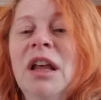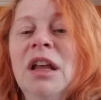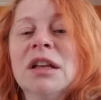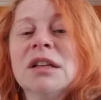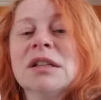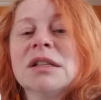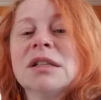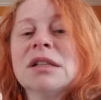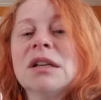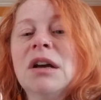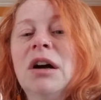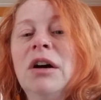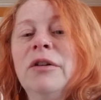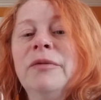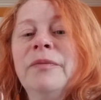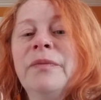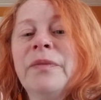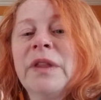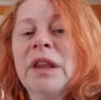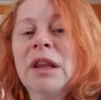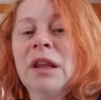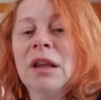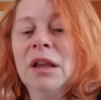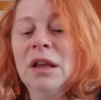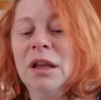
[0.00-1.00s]
So
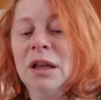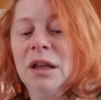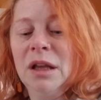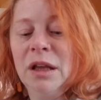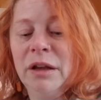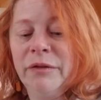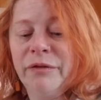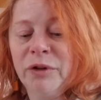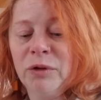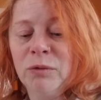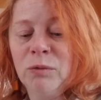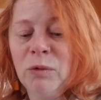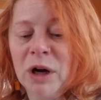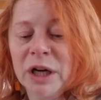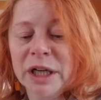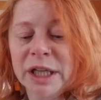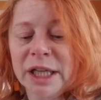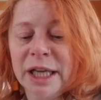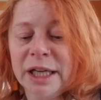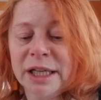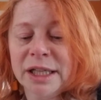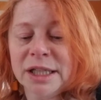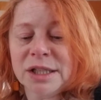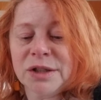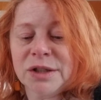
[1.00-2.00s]
if you want to
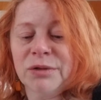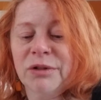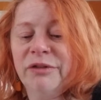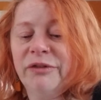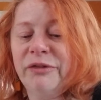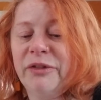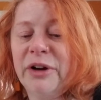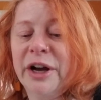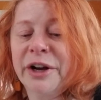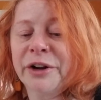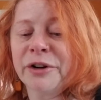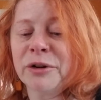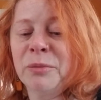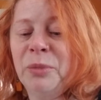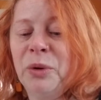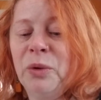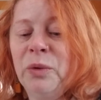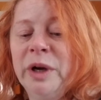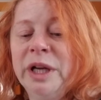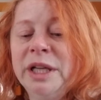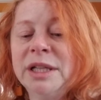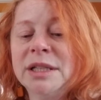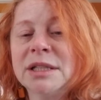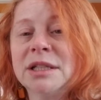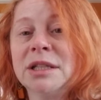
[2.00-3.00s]
get it to a finer
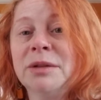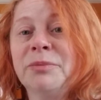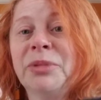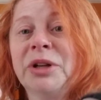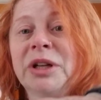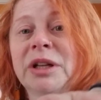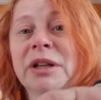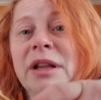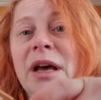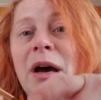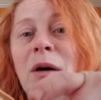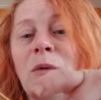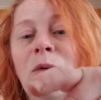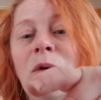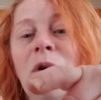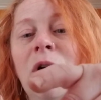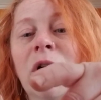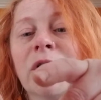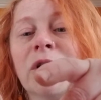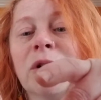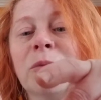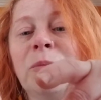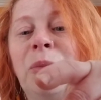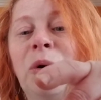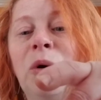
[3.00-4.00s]
point, dip it in that
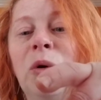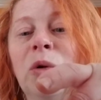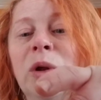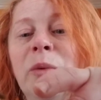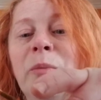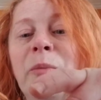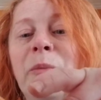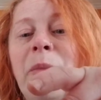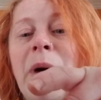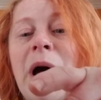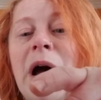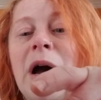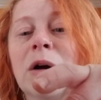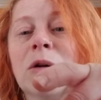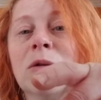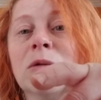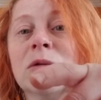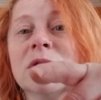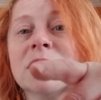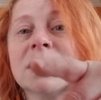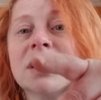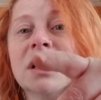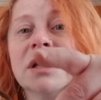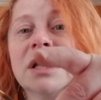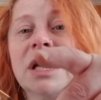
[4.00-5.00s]
water, pull it
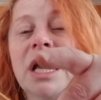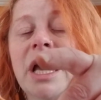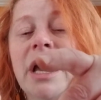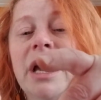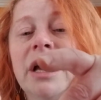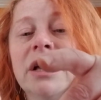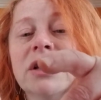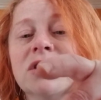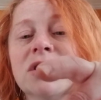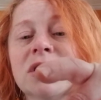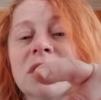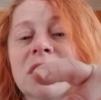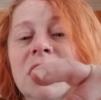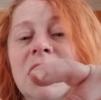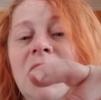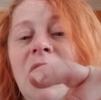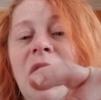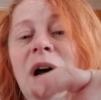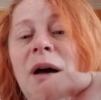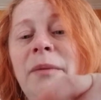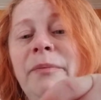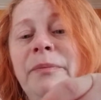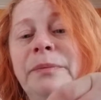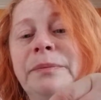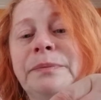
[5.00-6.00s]
backwards on the edge of the
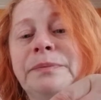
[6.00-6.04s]
cup.